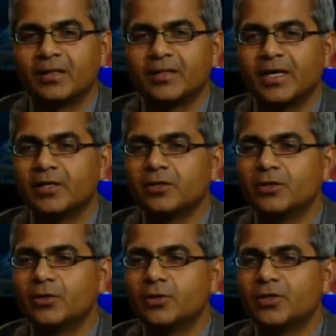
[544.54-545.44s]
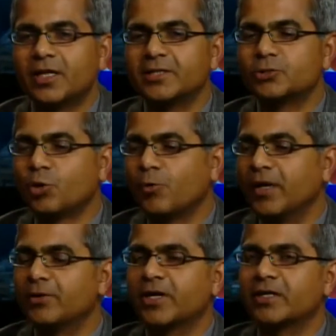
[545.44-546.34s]
Then there is no
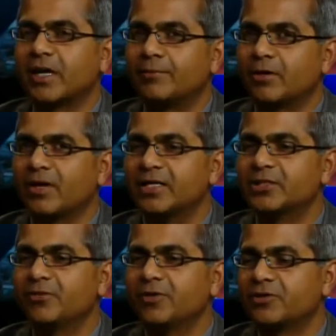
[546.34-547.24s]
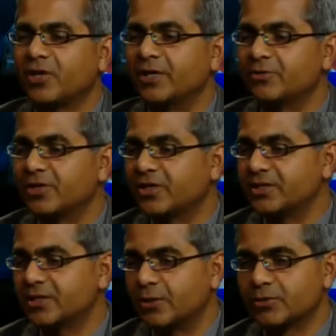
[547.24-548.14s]
way you can come down. Let's say we try to
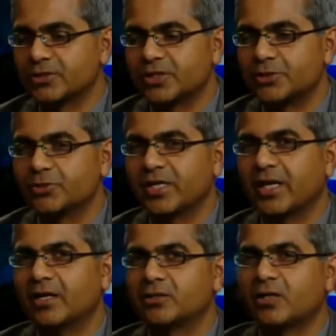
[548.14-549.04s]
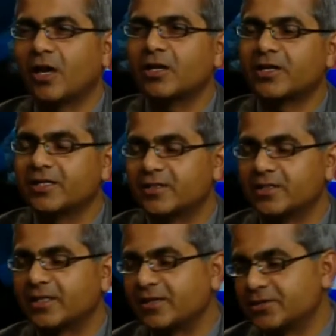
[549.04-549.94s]
decrease the doses and you cannot tolerate the
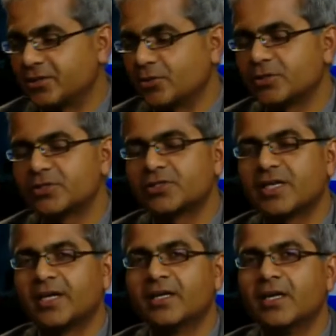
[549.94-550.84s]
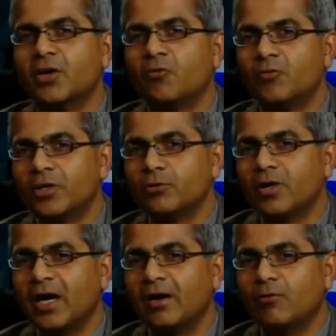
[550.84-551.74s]
decrease in doses. Then we do
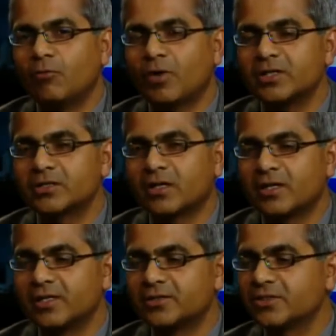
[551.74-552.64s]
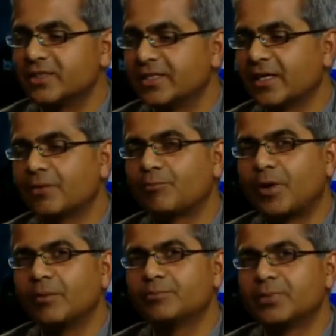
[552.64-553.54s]
have what is called intrathecal
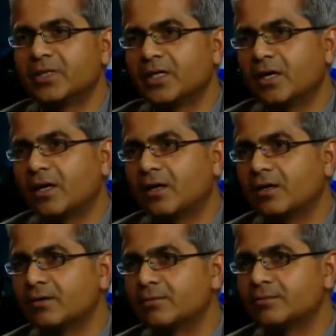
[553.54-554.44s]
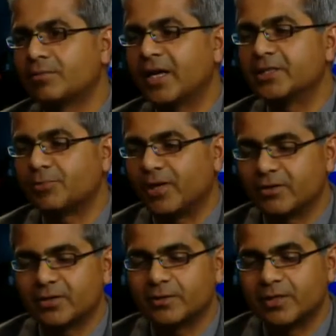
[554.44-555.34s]
pump uh,
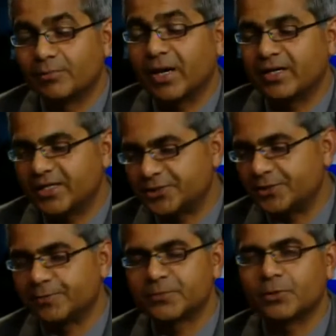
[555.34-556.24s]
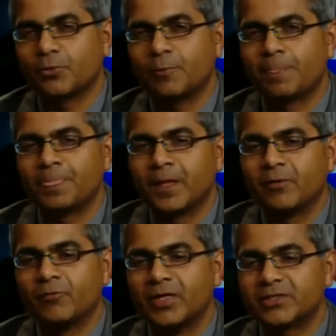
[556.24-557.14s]
placement, uh, implantation. So
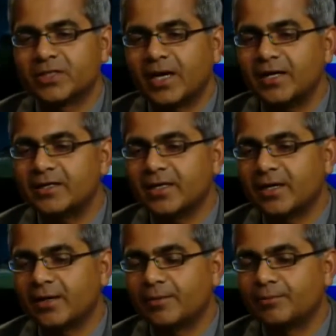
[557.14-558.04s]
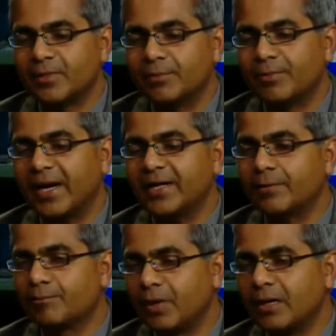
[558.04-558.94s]
we start uh,
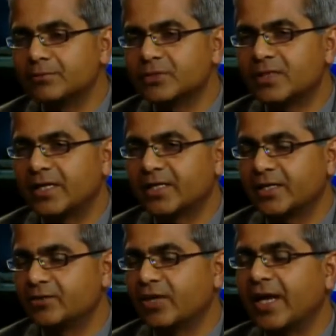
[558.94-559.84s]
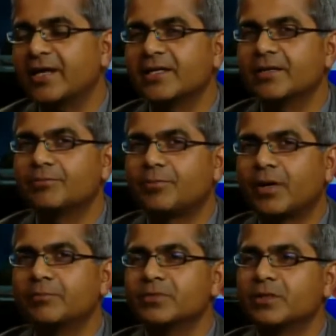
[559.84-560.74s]
implanting pumps that can directly
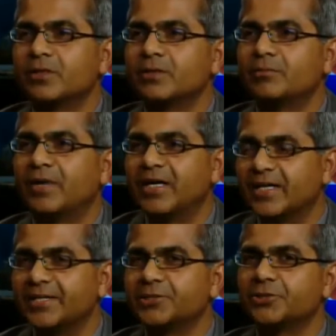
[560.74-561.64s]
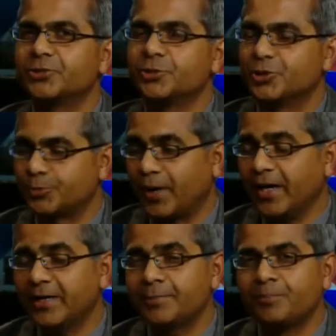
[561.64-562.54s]
pump the medication to your
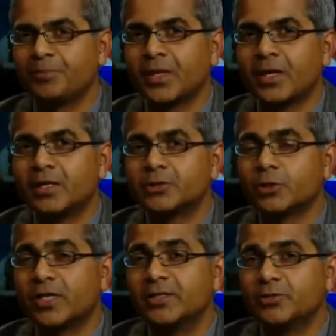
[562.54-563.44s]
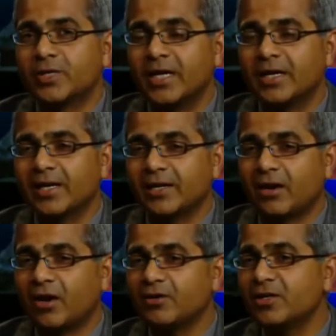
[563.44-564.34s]
spine so that you get like a
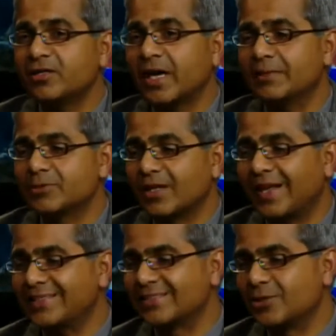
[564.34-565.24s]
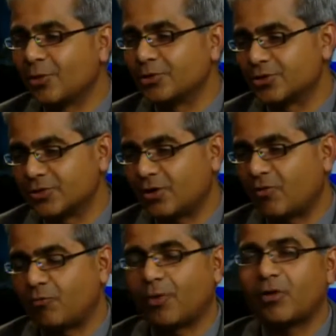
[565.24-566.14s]
hundred times less dose
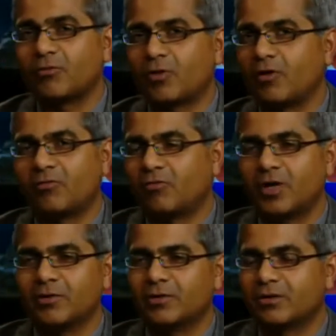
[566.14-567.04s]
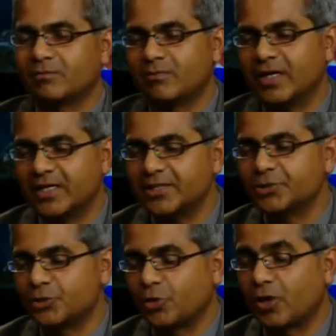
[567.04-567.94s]
of more of whatever
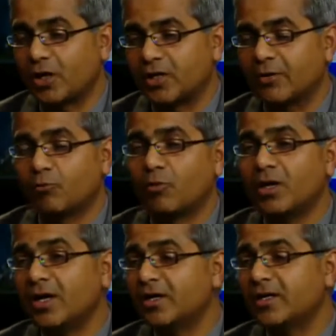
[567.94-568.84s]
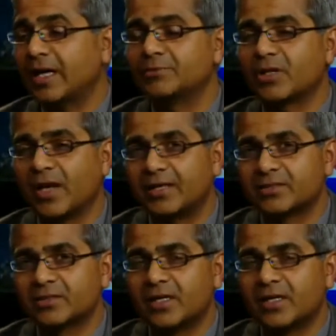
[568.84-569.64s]
medications you're on, a 100 times less,